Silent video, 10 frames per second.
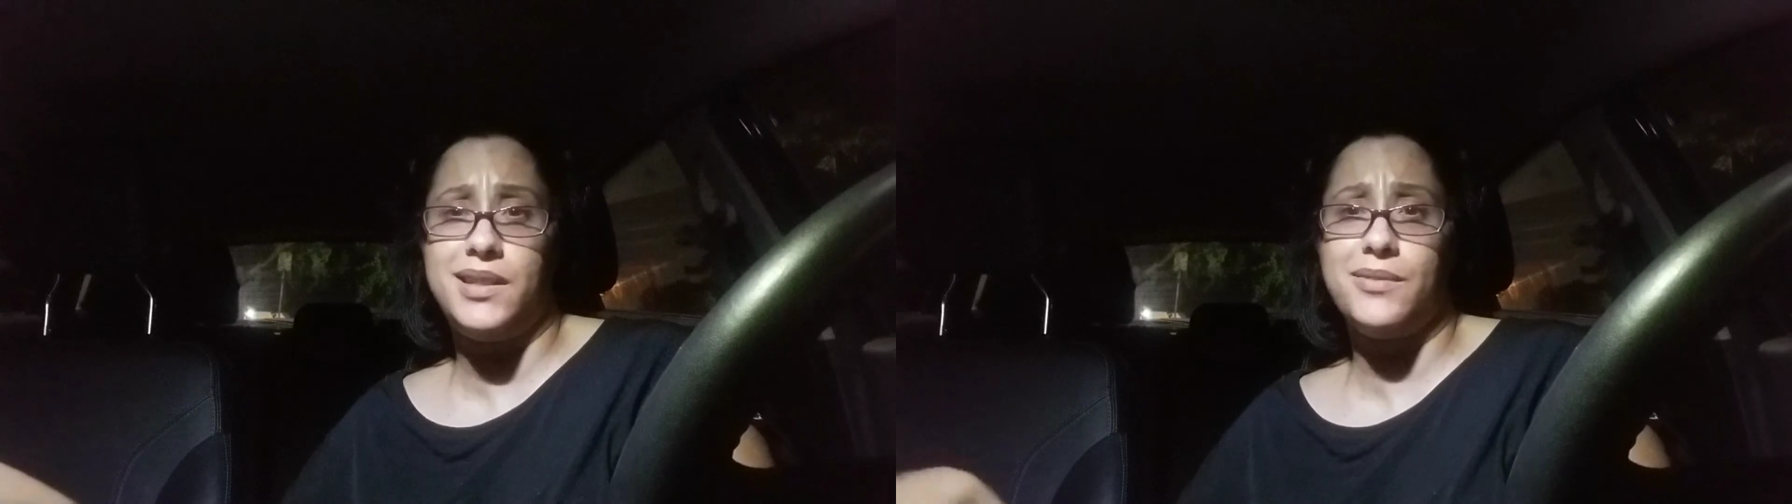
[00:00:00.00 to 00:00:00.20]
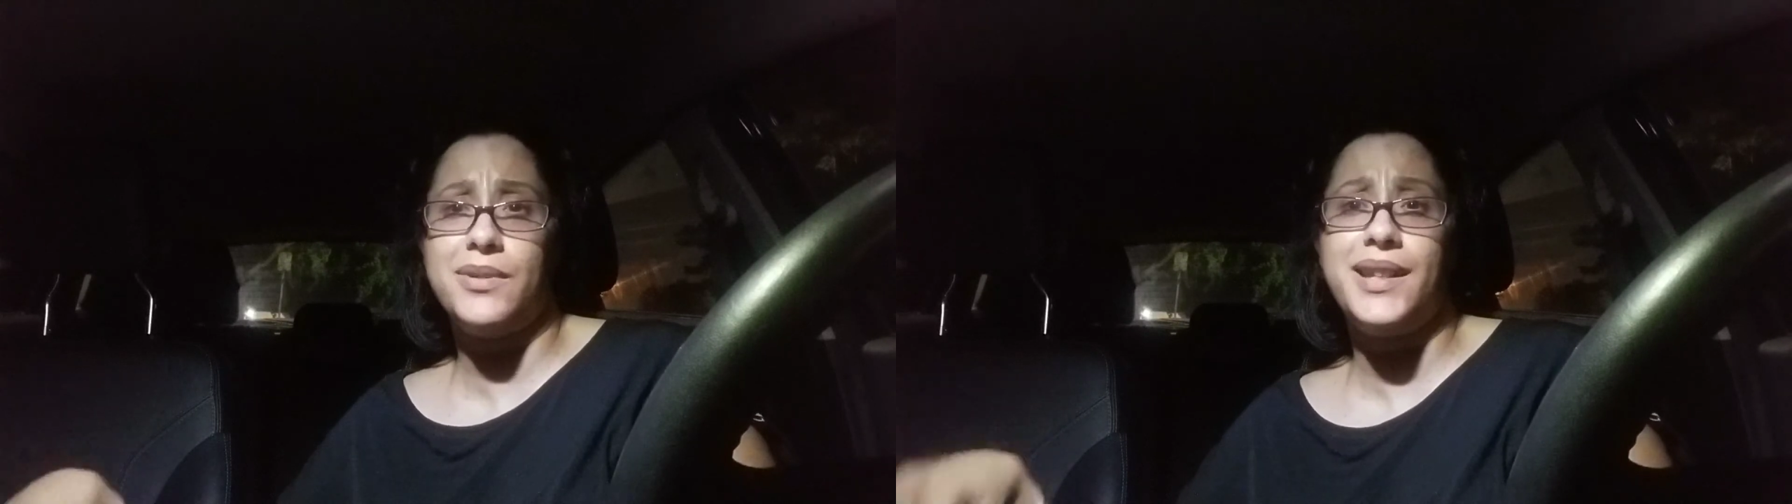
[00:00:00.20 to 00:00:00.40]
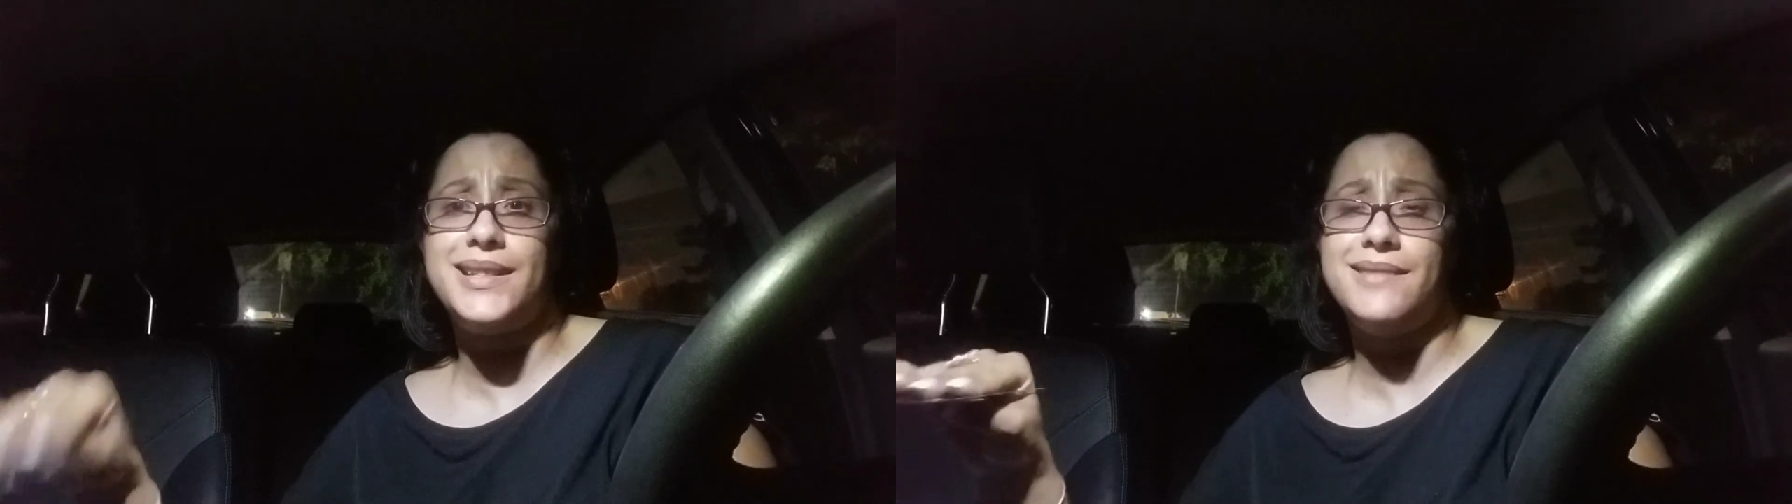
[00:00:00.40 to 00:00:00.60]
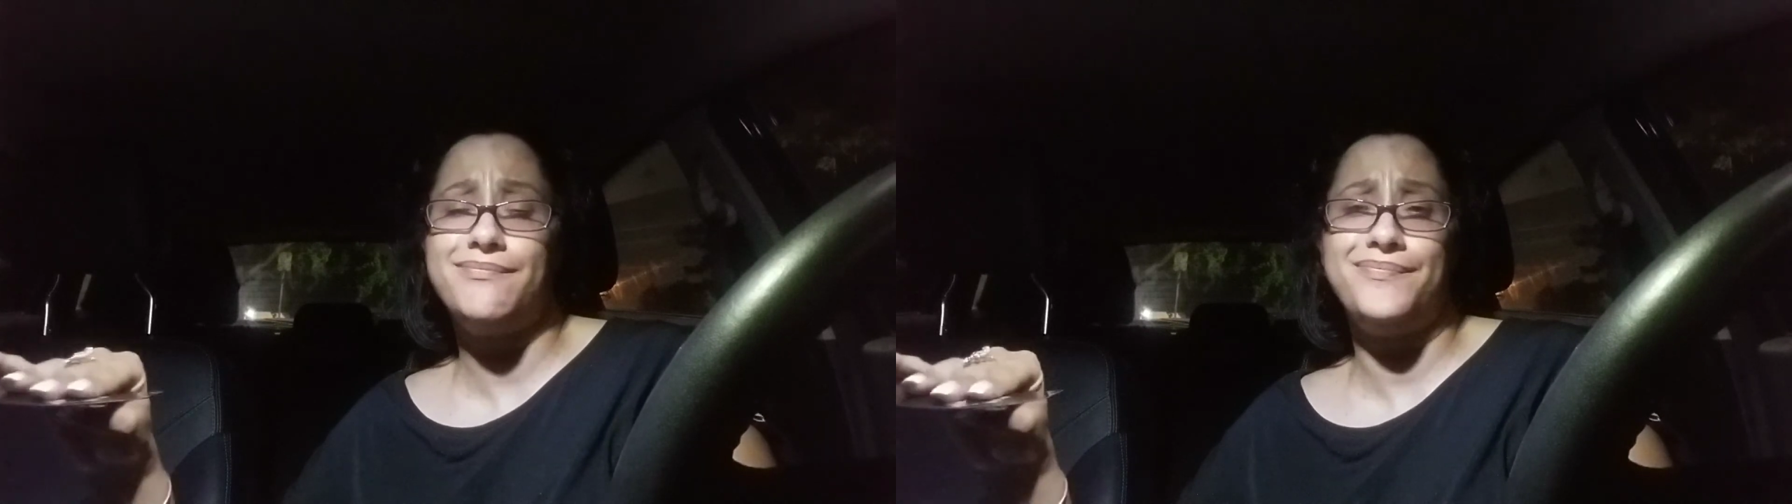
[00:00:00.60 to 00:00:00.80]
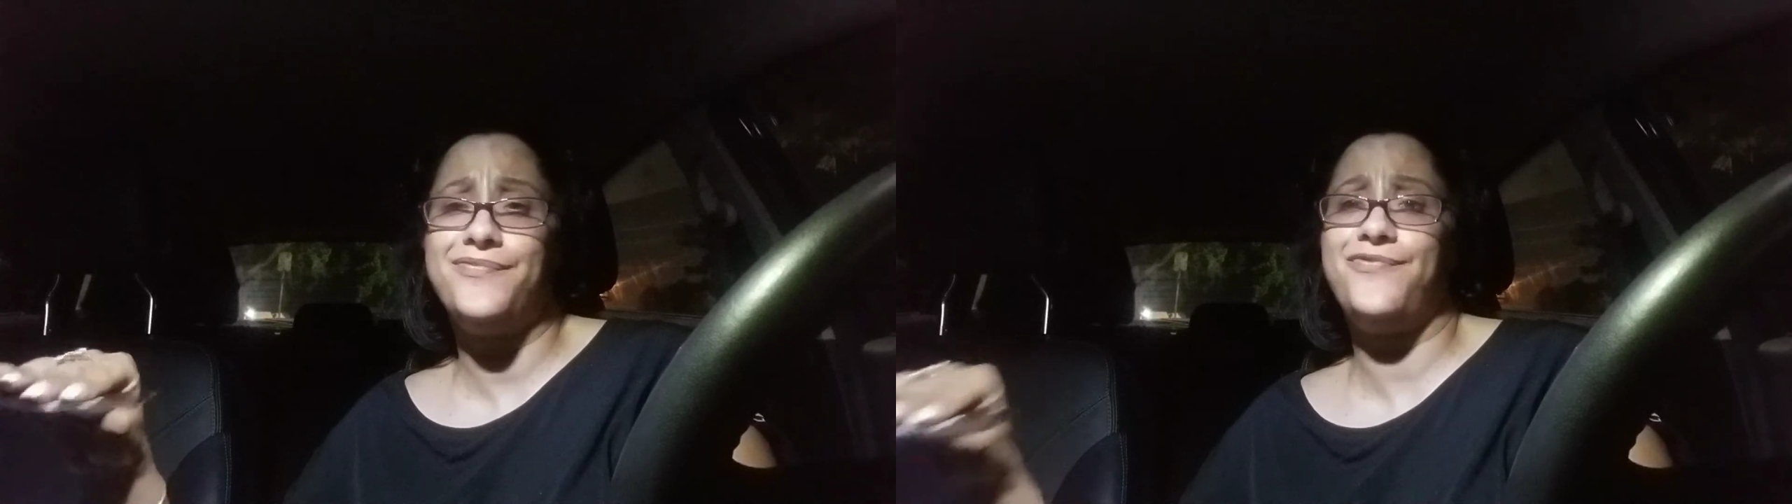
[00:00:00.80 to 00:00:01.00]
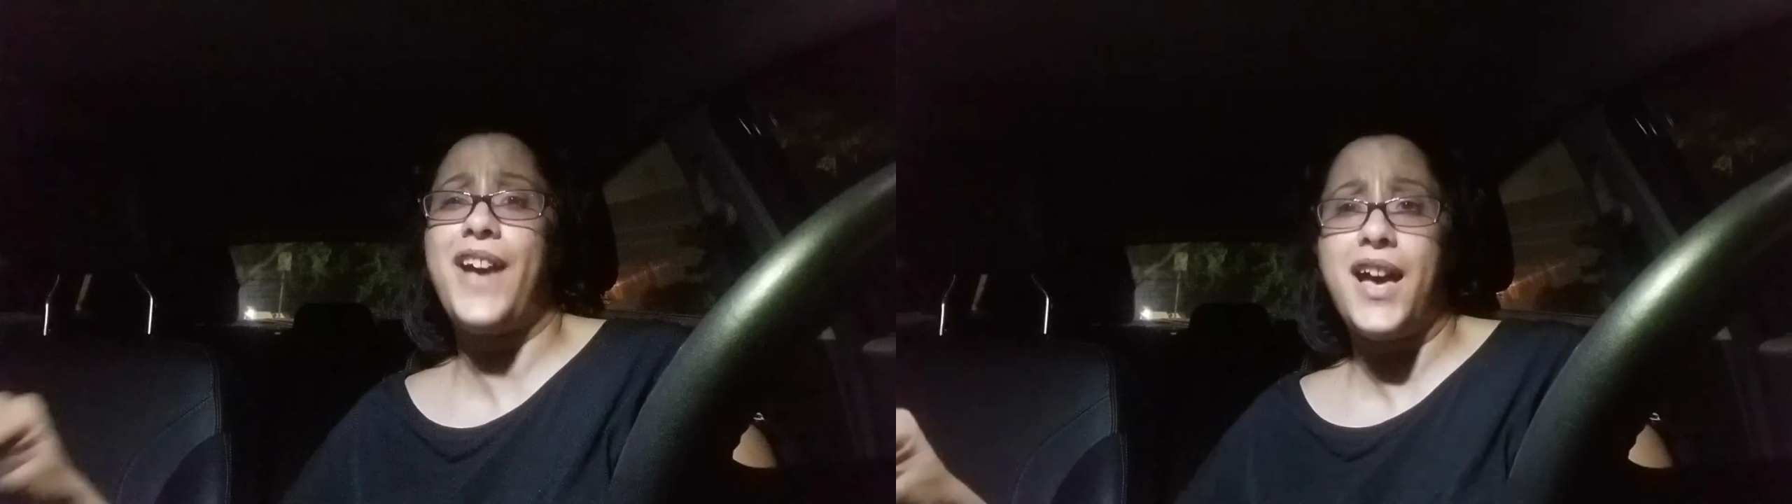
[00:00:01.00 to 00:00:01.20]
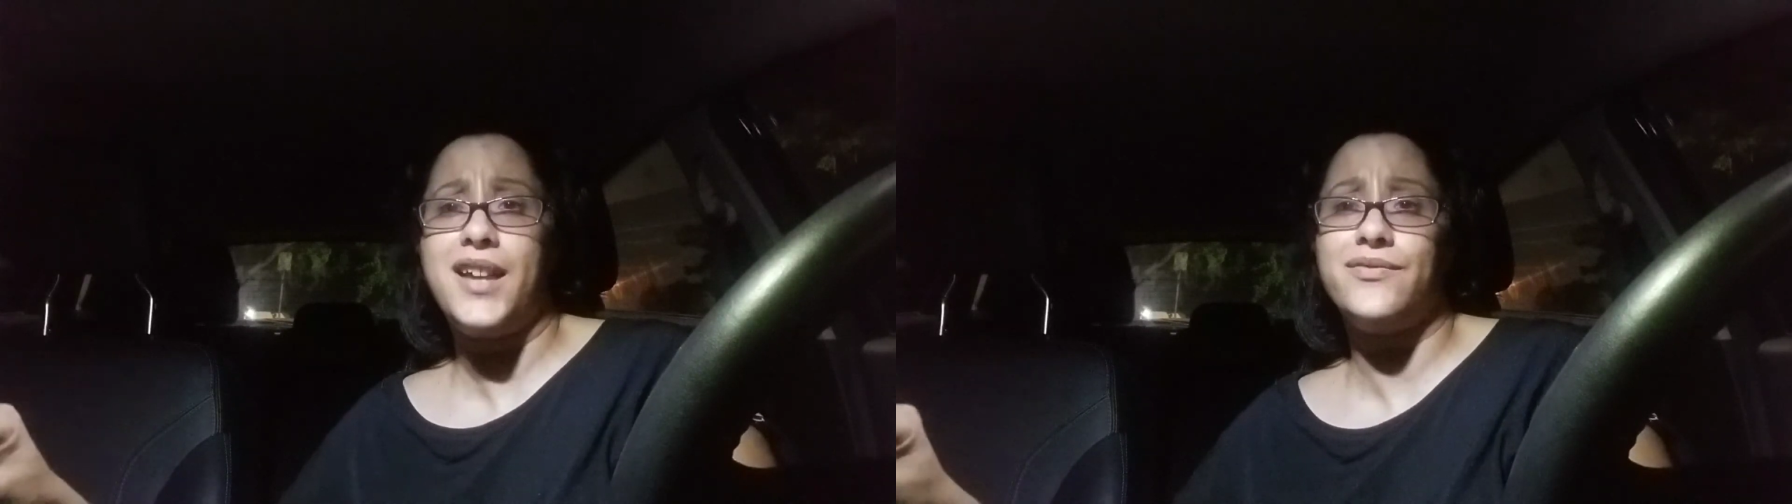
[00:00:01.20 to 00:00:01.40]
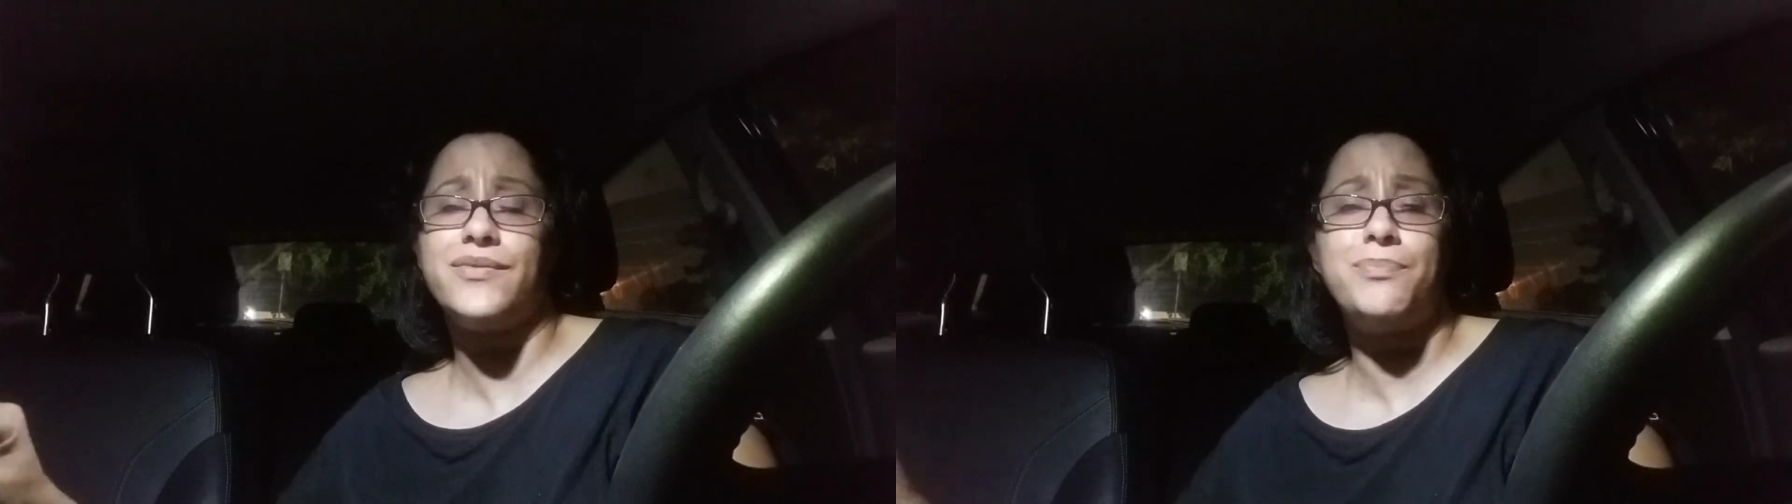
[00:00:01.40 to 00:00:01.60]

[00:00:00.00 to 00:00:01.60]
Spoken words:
There were like 5